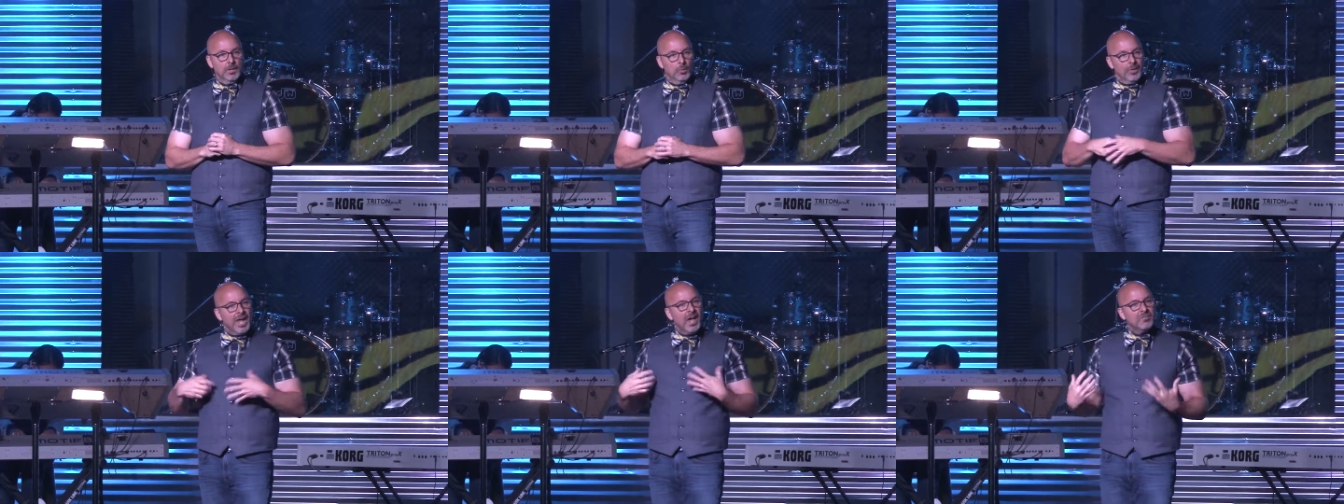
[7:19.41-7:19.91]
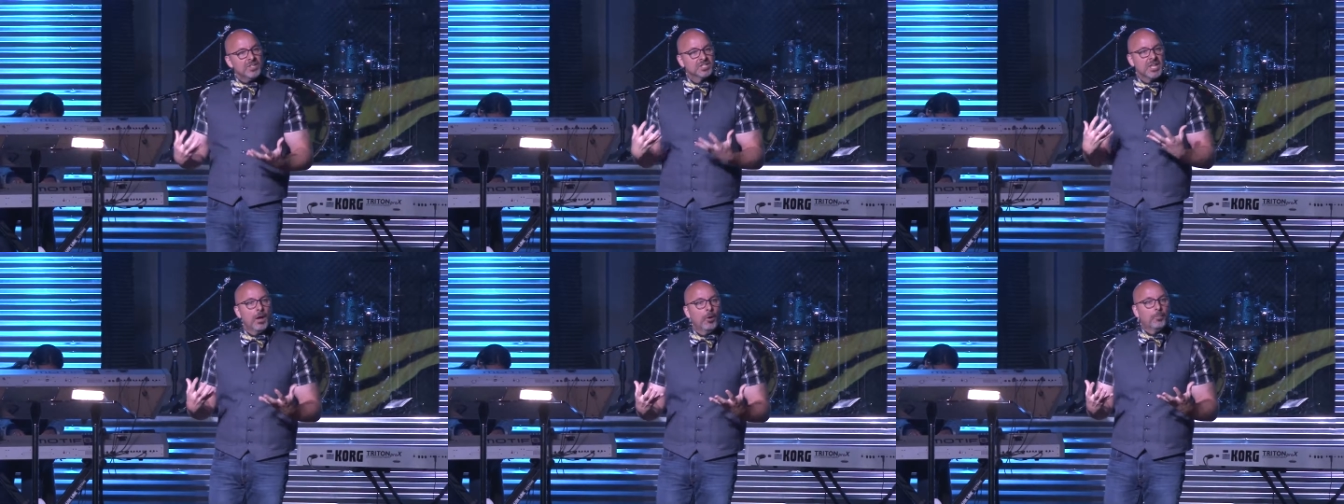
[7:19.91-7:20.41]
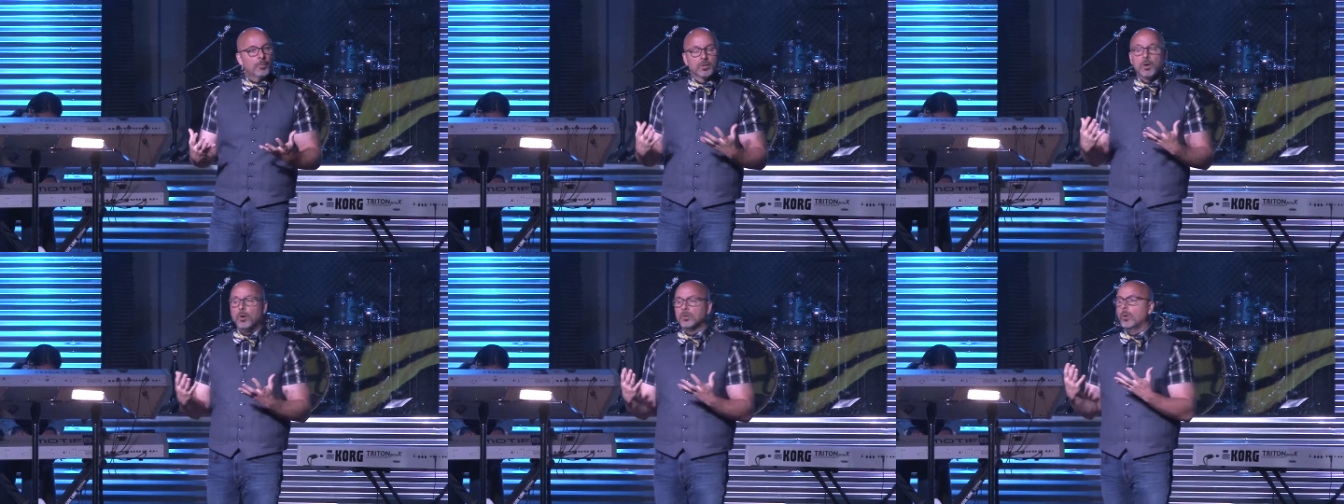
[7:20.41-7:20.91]
We have this helper
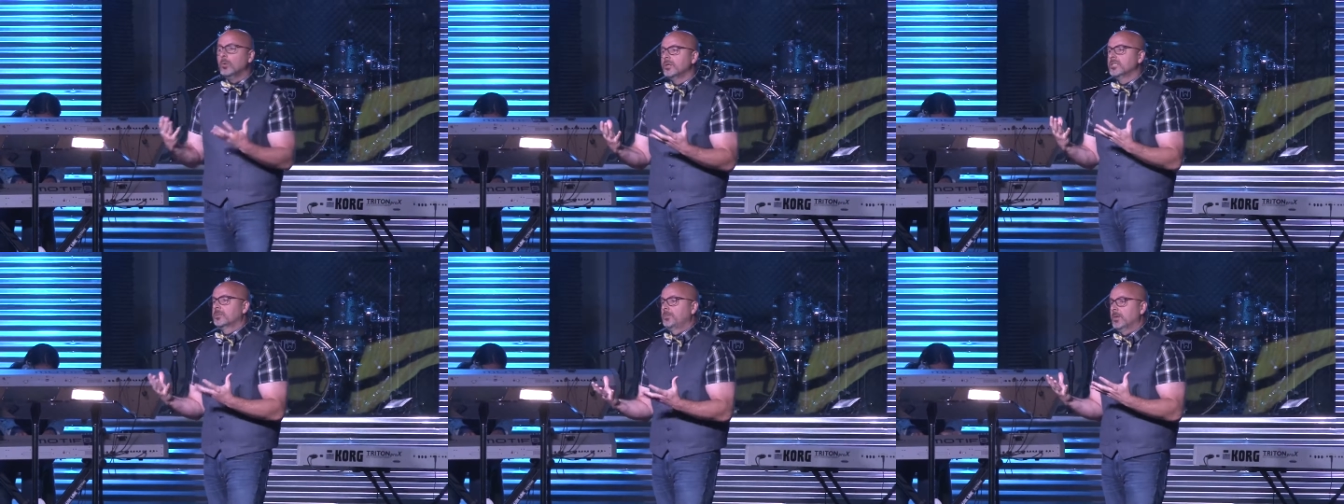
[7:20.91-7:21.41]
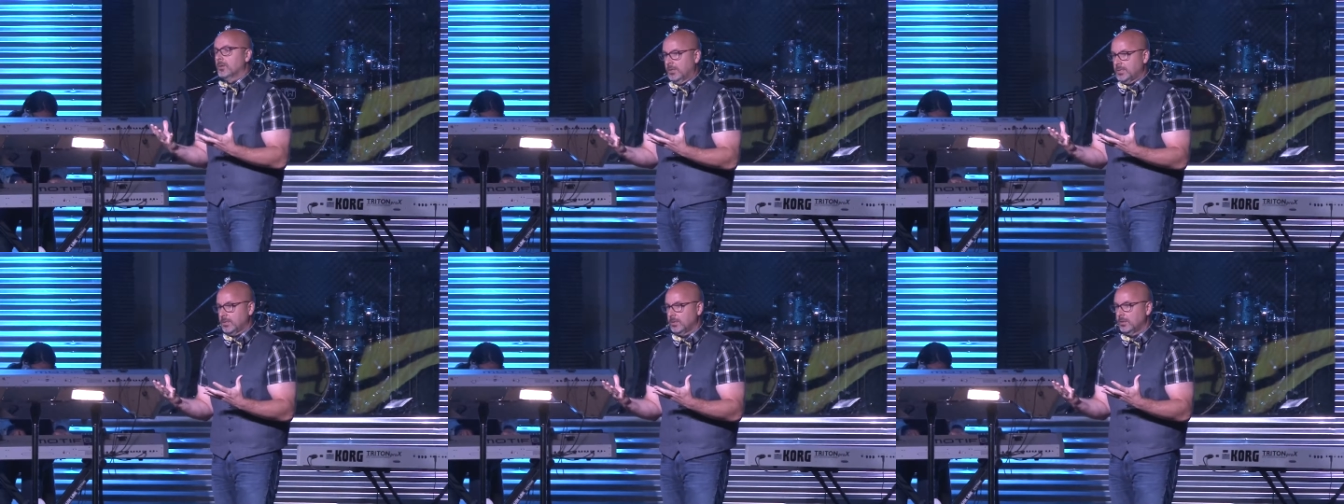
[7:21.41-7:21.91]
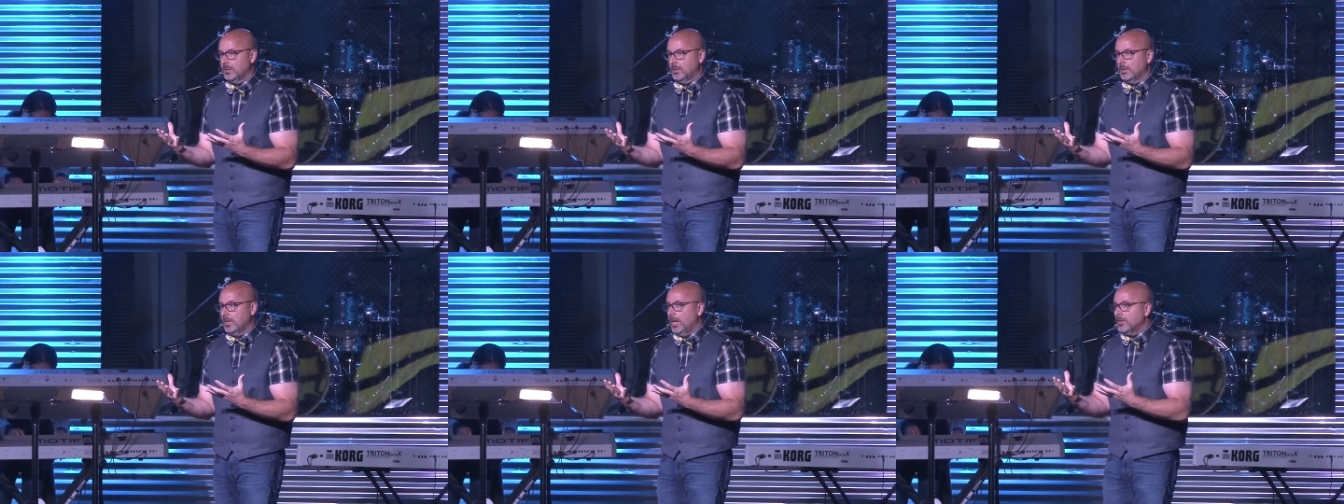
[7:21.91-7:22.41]
called Holy Spirit
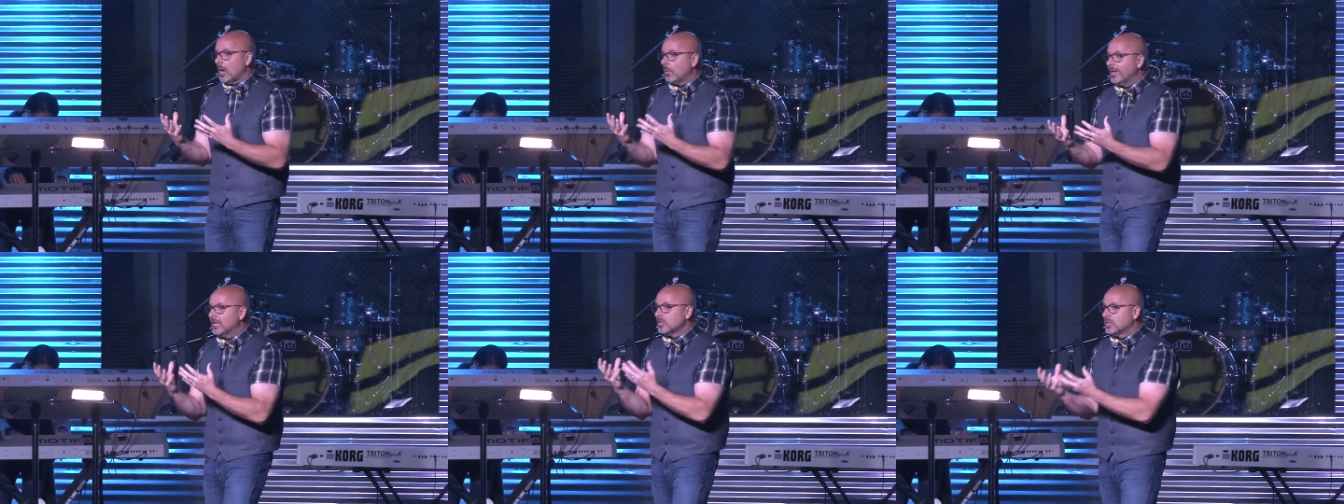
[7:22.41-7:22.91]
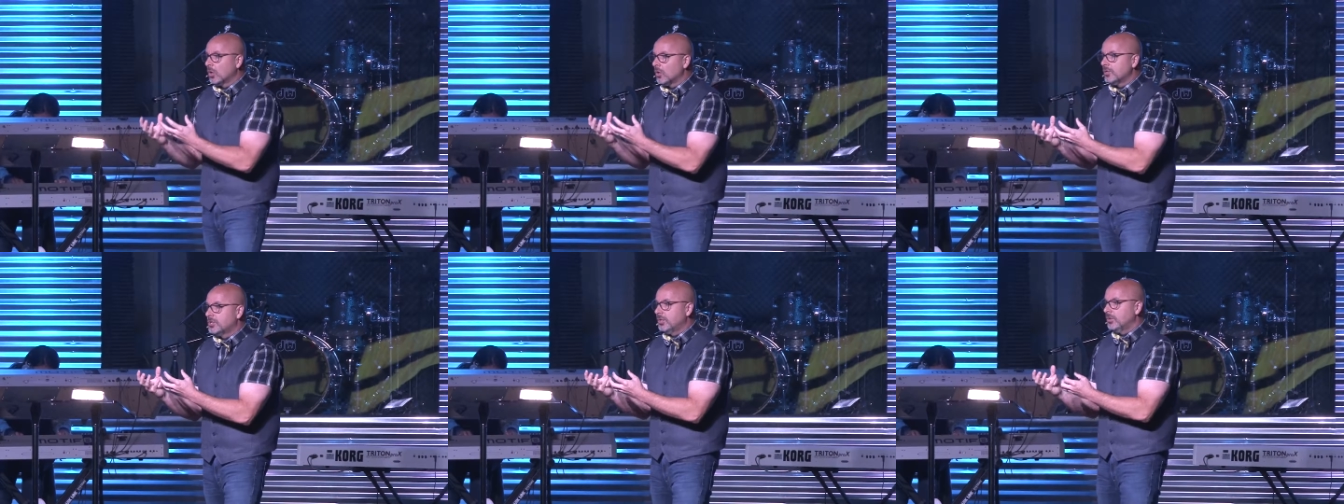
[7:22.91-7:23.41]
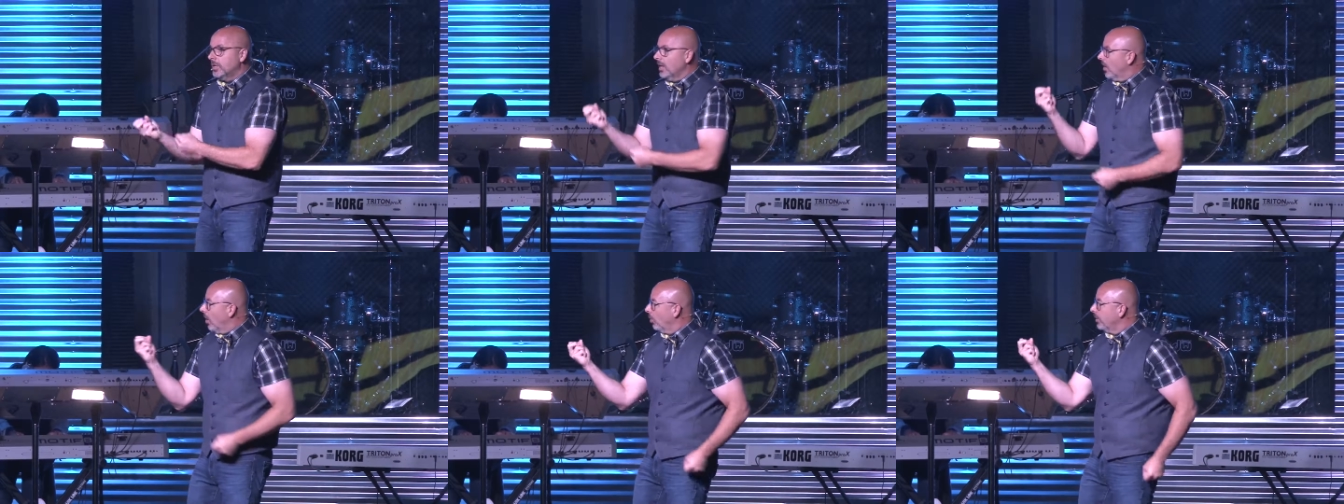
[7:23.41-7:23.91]
that we can turn to.
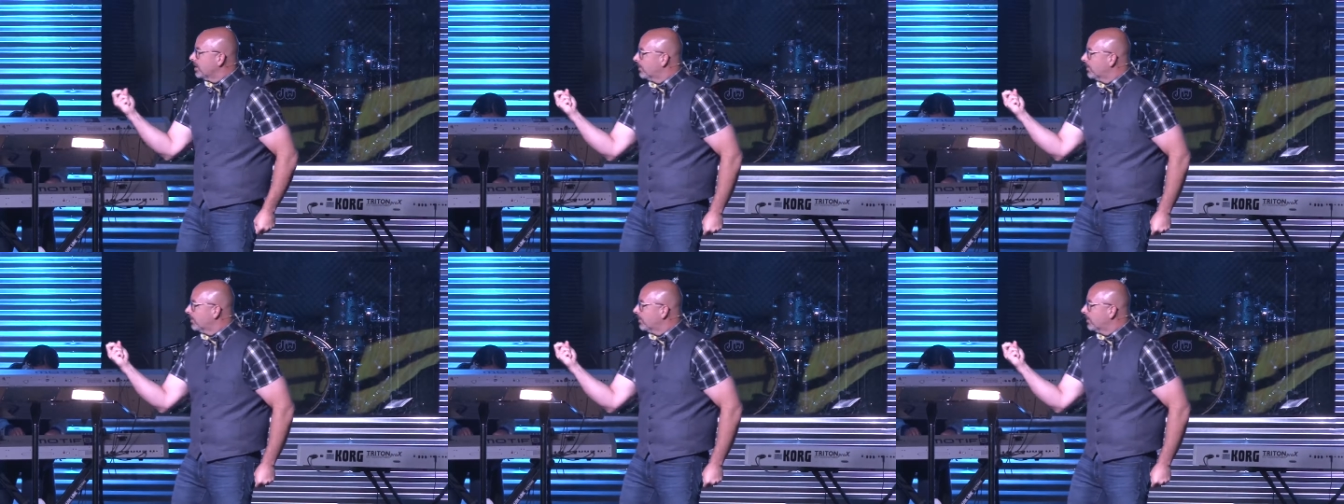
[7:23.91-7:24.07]
Holy